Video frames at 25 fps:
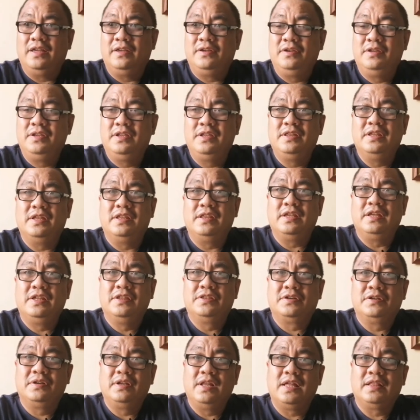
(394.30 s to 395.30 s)
you need an
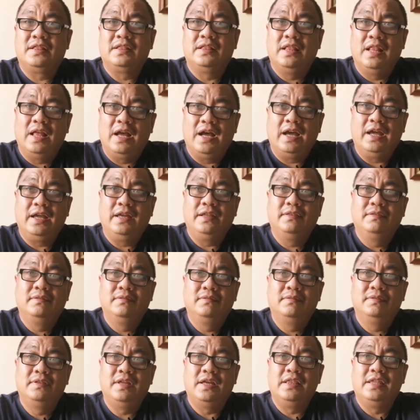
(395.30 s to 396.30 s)
internet
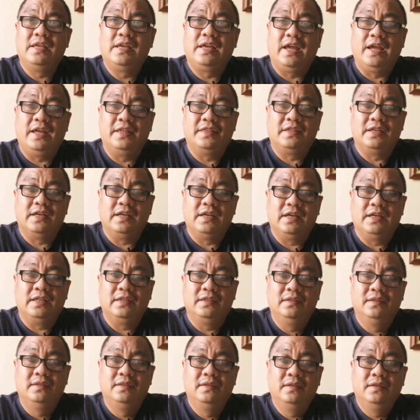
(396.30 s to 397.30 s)
line
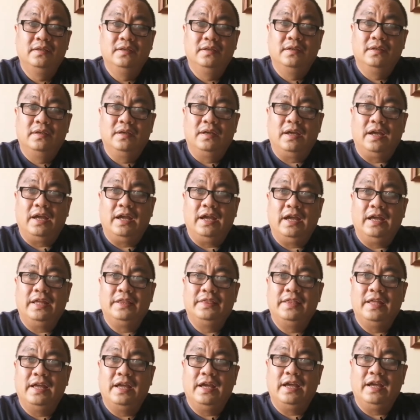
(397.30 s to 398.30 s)
dedicated,
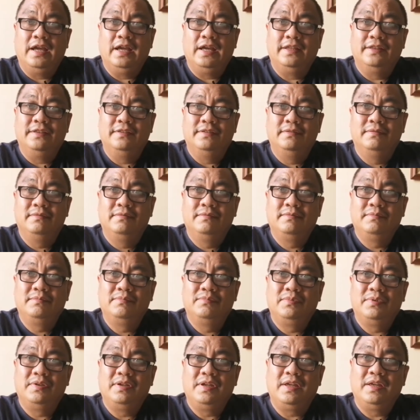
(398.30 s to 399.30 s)
and then
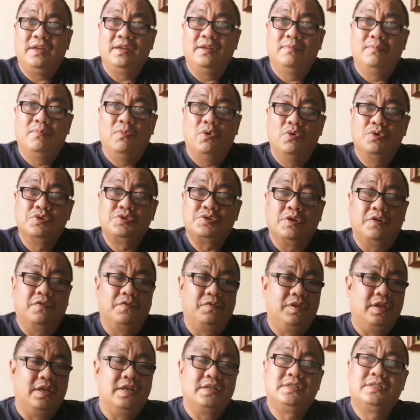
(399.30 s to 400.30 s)
most
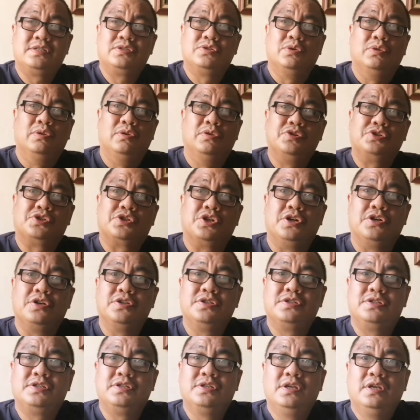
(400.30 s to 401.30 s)
of these
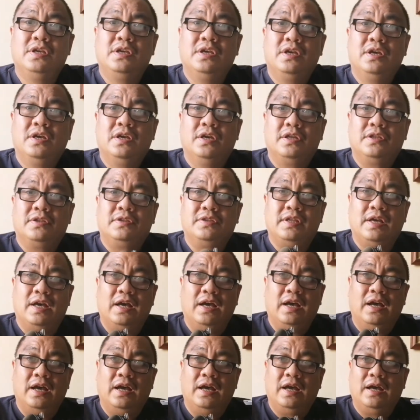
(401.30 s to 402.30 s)
solutions,
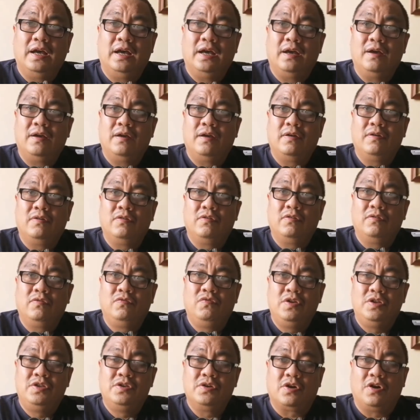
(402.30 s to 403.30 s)
the
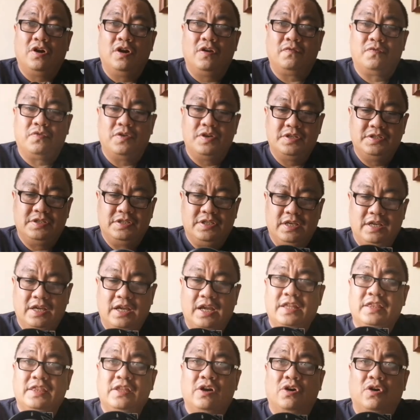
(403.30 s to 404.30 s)
video
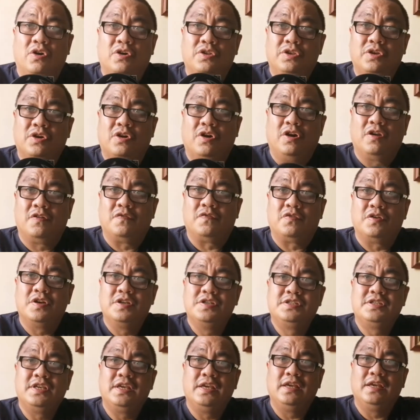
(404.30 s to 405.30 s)
conferencing and the audio
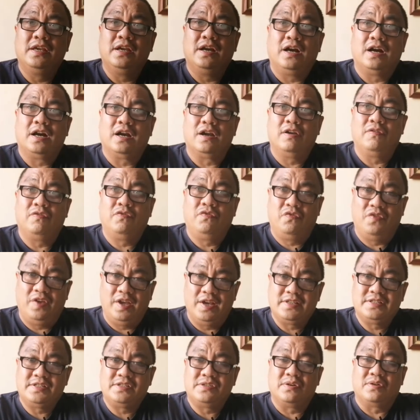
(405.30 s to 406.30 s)
conferencing, are
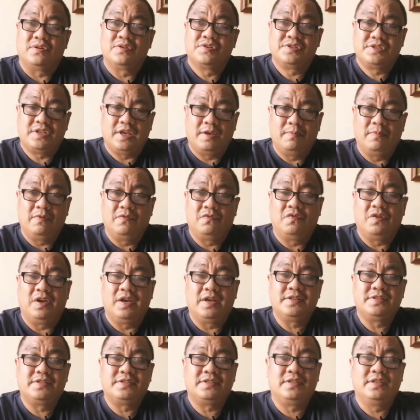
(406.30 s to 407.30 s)
fixed or
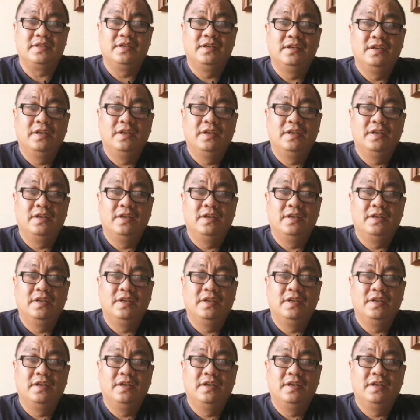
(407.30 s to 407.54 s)
semi-fixed